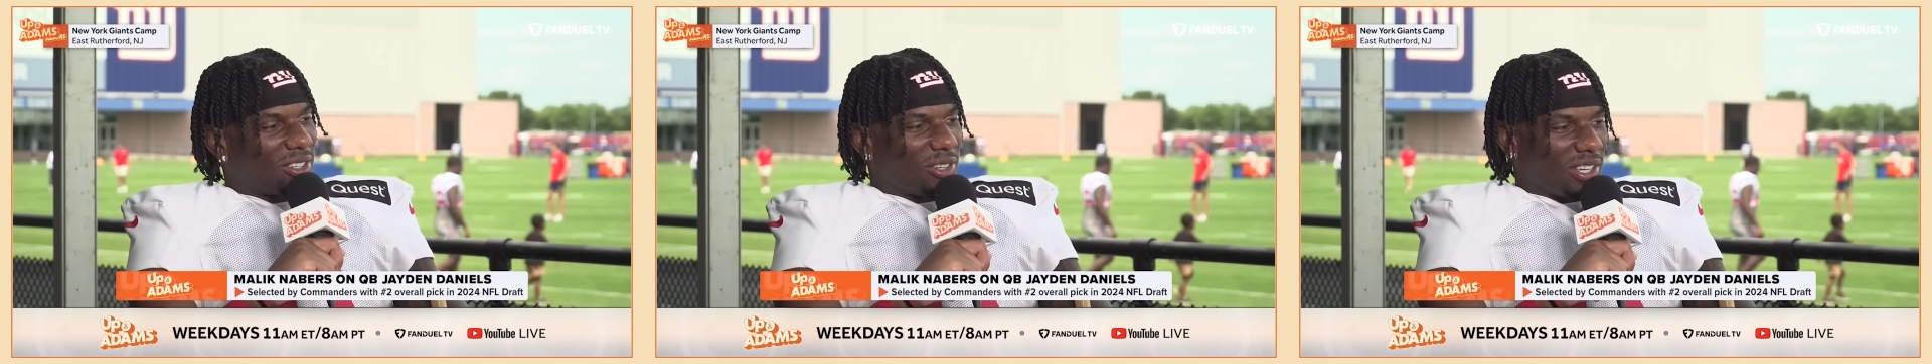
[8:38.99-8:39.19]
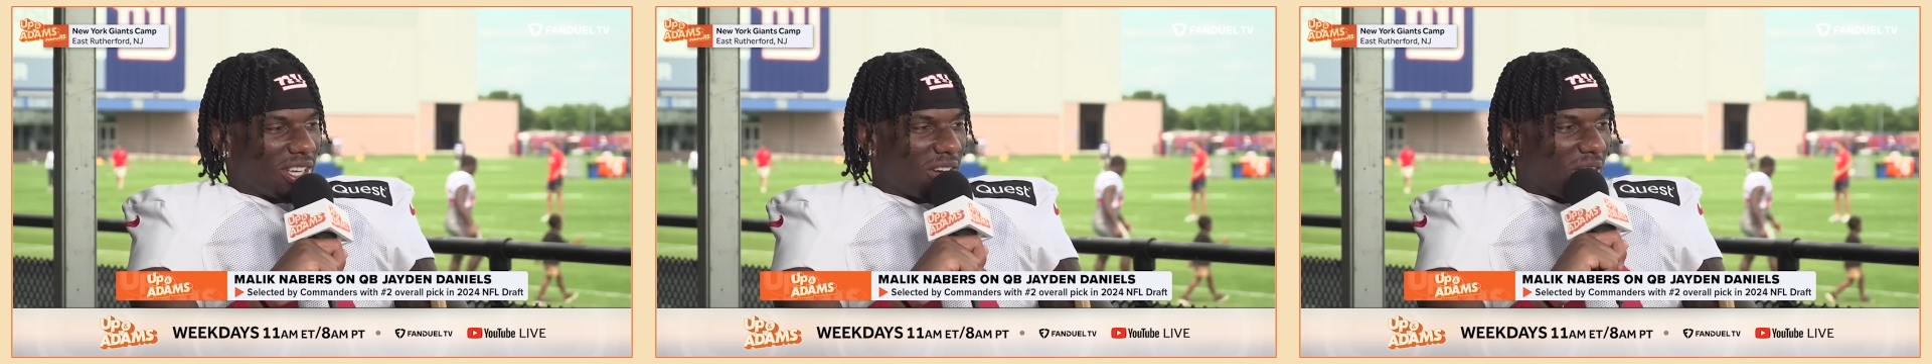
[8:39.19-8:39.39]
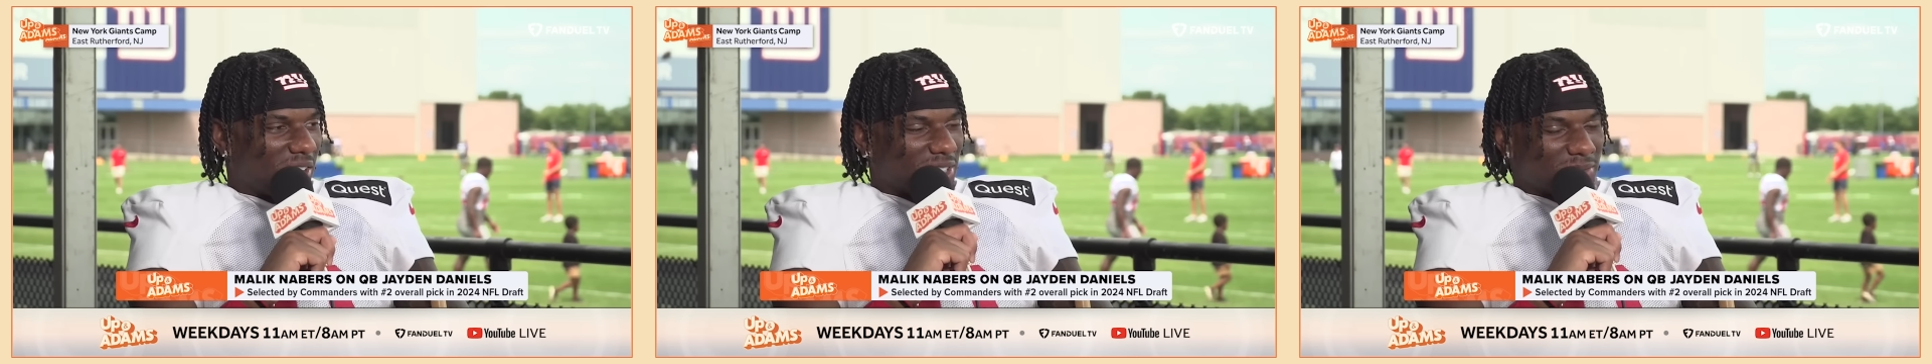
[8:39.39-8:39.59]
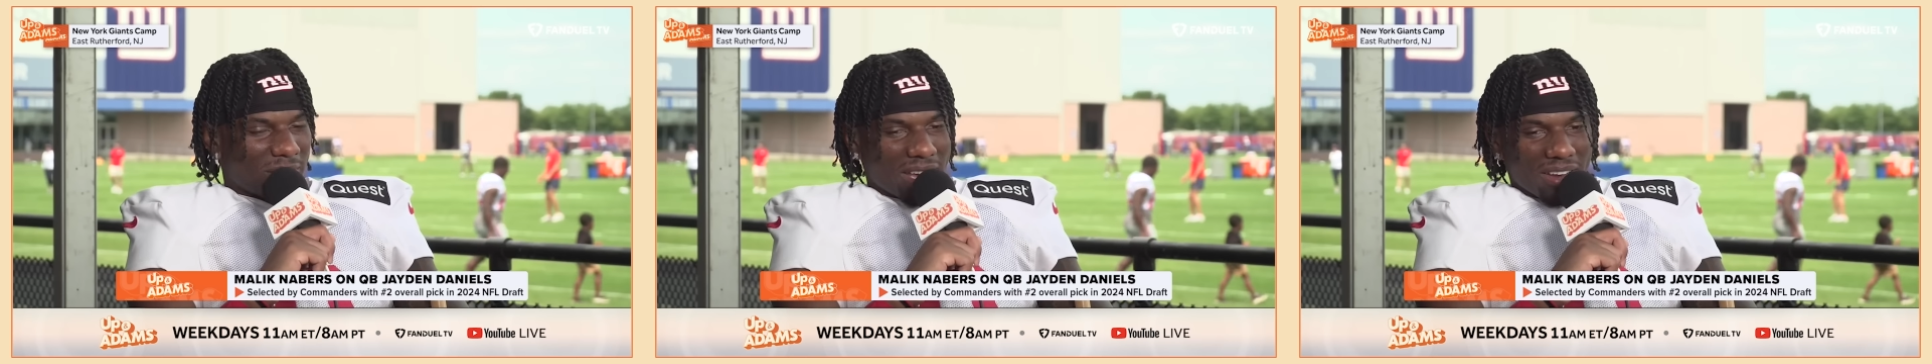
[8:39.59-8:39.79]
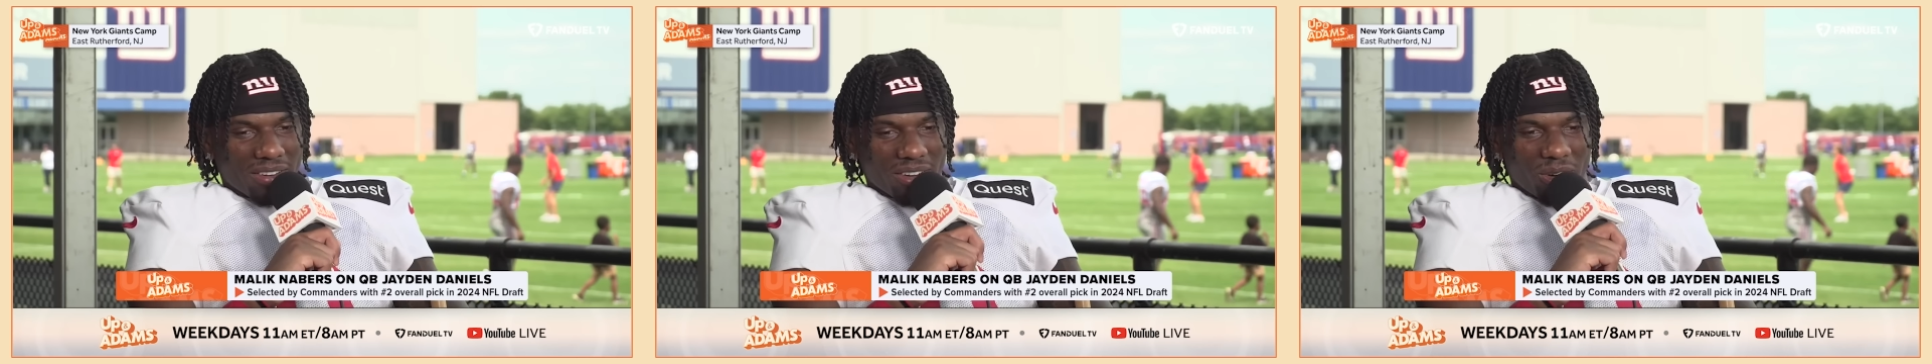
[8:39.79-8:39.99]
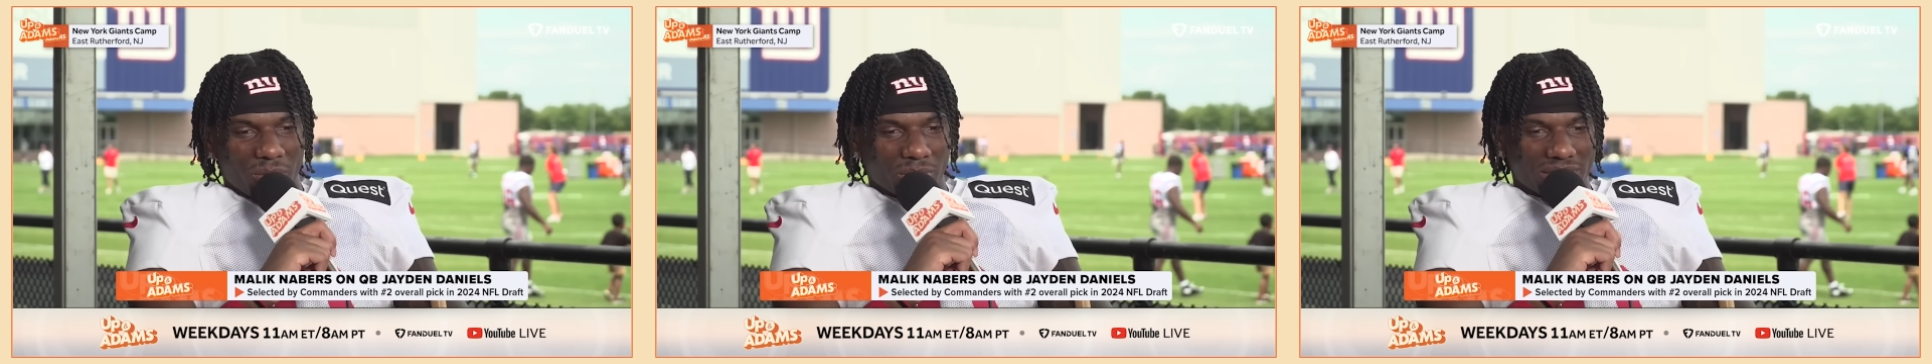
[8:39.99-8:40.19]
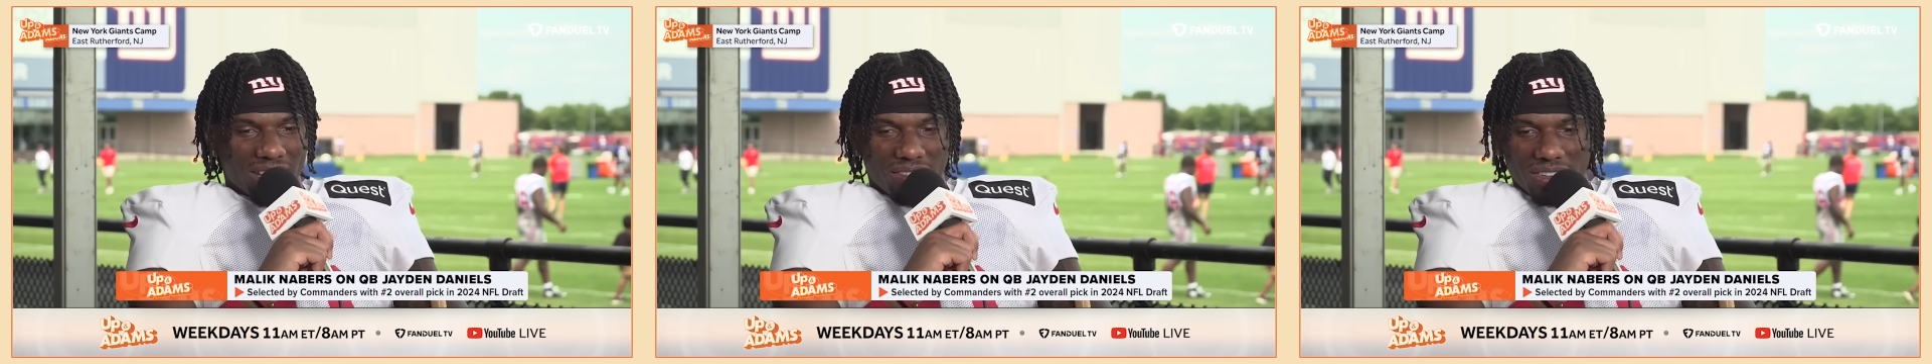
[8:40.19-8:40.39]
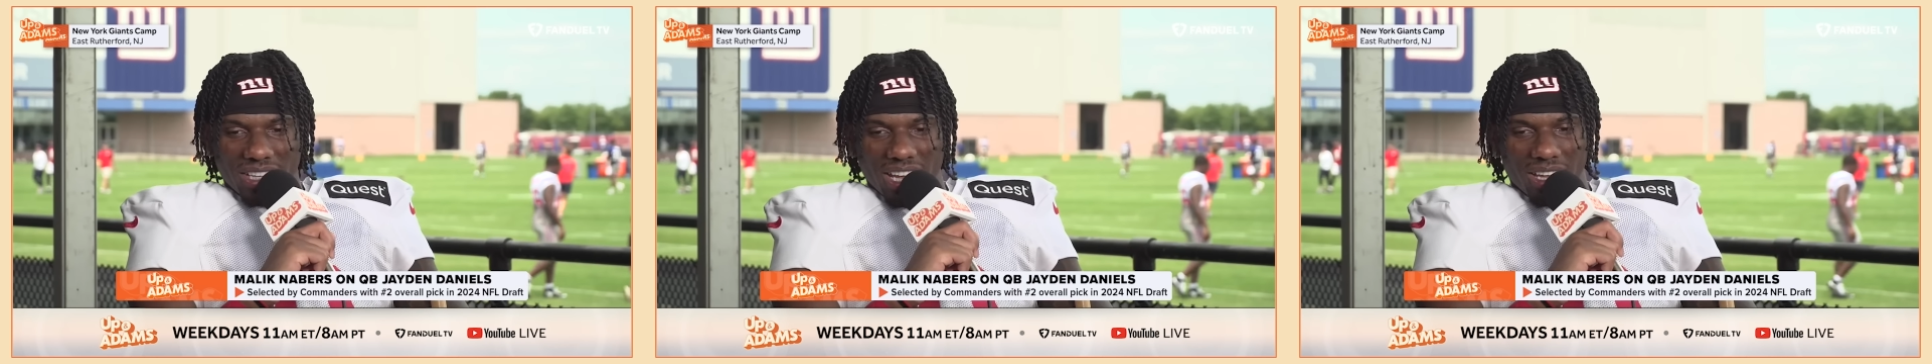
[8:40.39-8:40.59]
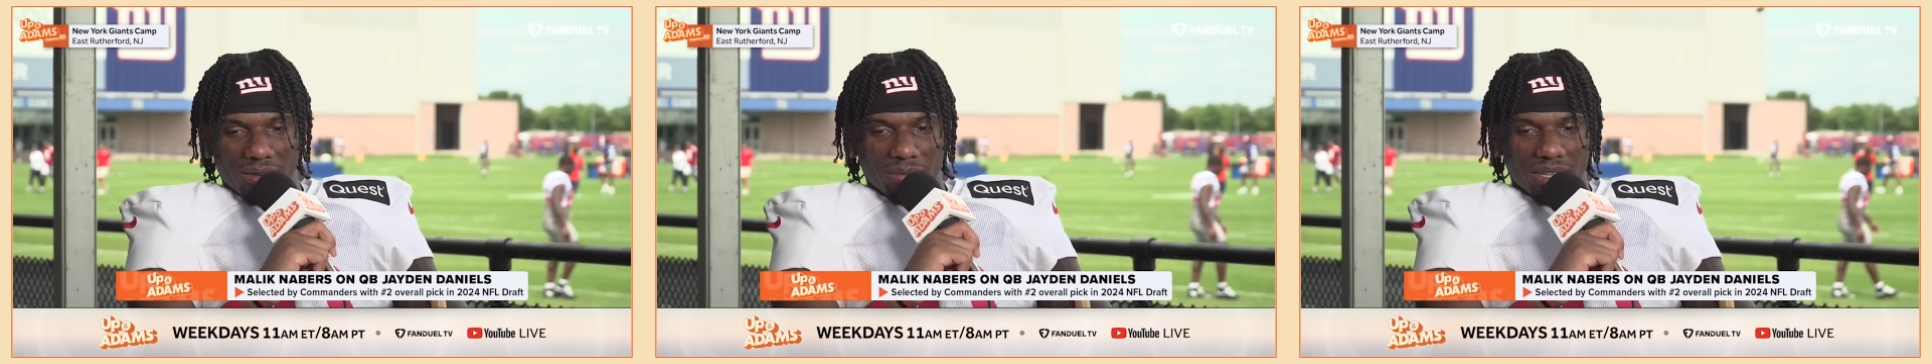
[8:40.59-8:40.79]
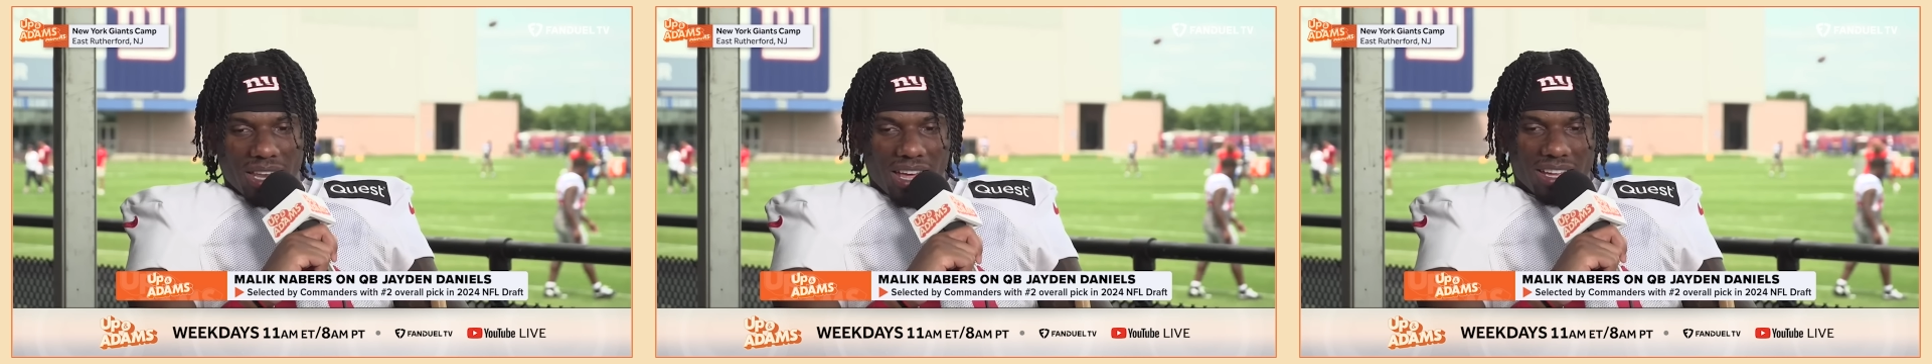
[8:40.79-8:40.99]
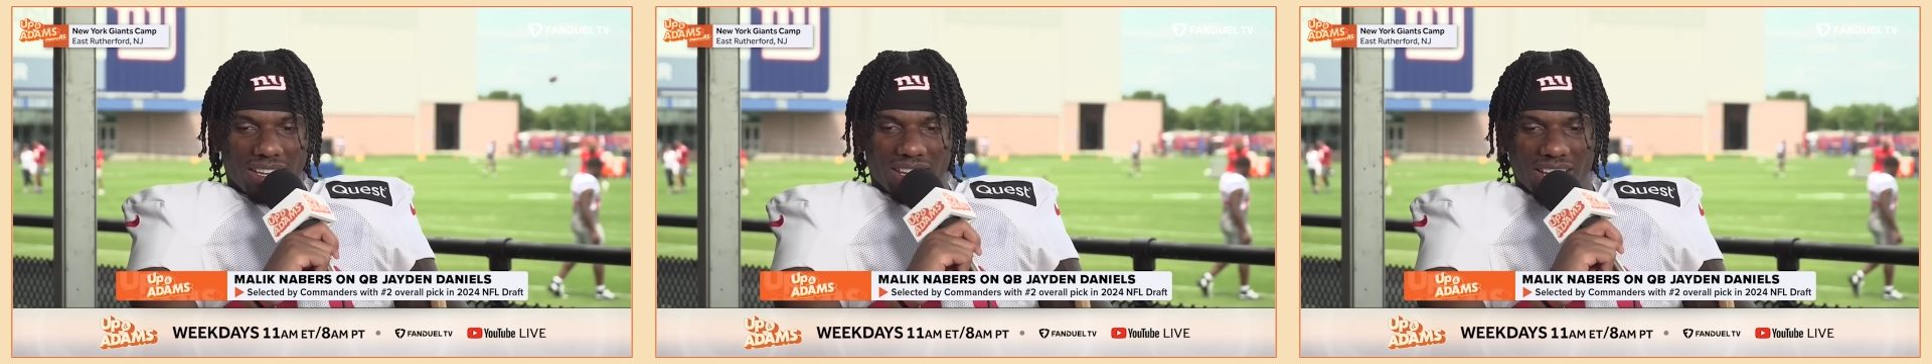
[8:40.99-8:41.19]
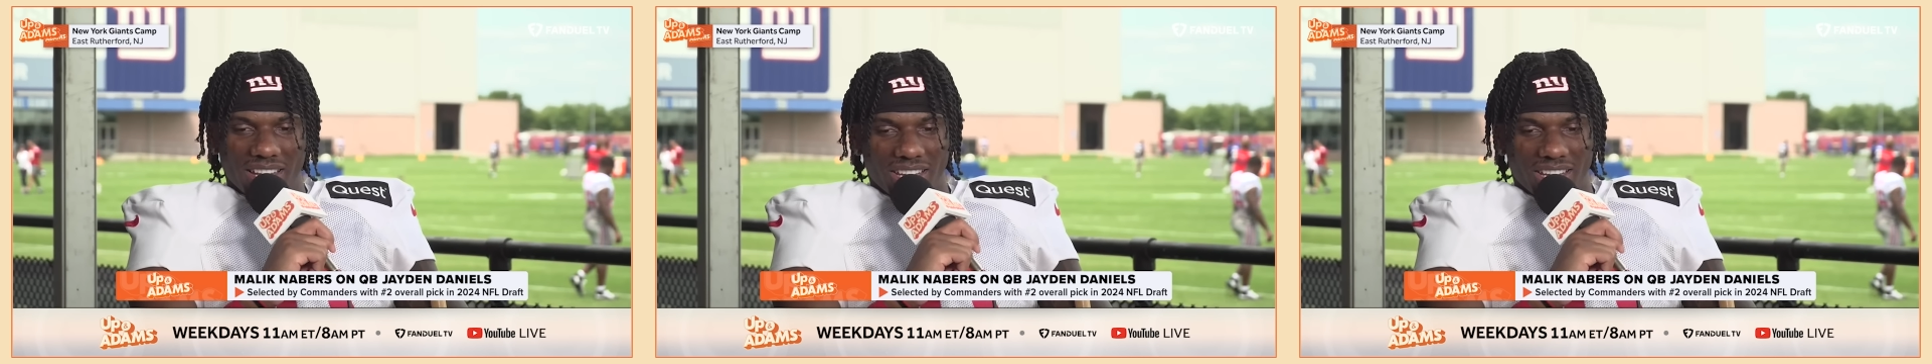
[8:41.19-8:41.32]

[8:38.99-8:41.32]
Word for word: You know he calls me every, almost every day and be like,